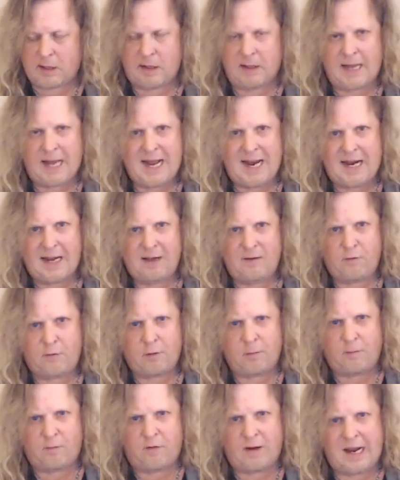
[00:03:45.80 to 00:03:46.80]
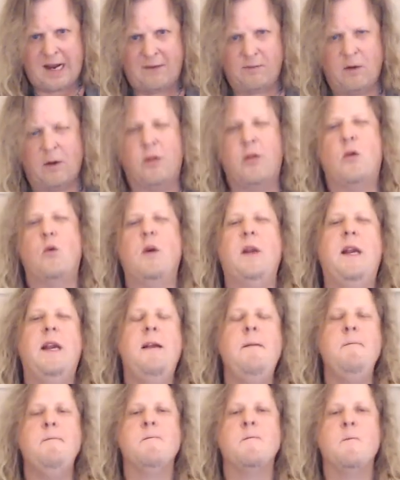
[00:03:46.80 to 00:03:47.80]
Slide from 5 to
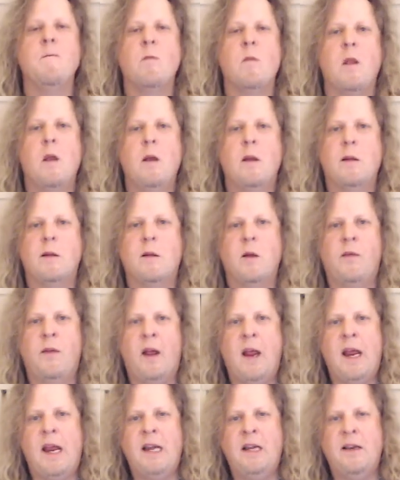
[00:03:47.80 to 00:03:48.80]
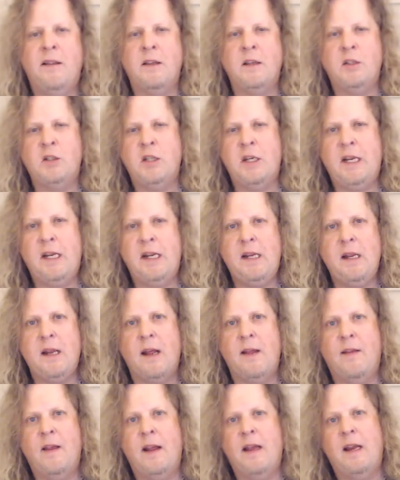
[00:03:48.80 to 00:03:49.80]
3, so the A to the G,
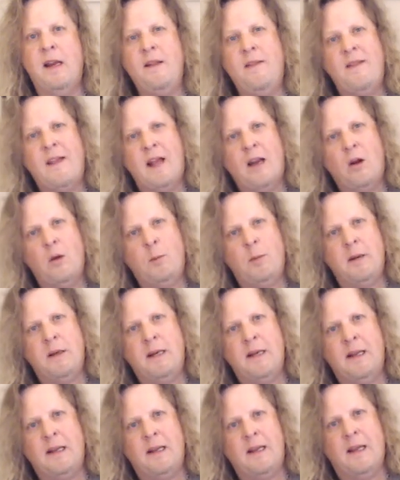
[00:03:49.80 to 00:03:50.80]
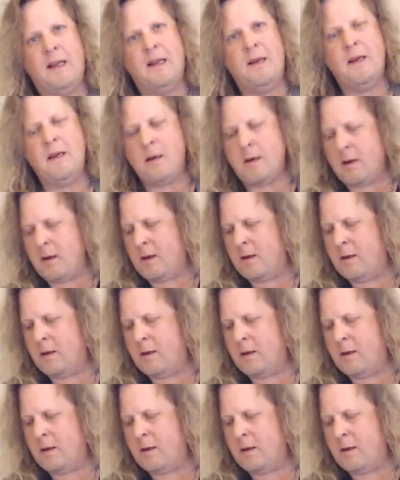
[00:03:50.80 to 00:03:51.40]
and then hit that open D again.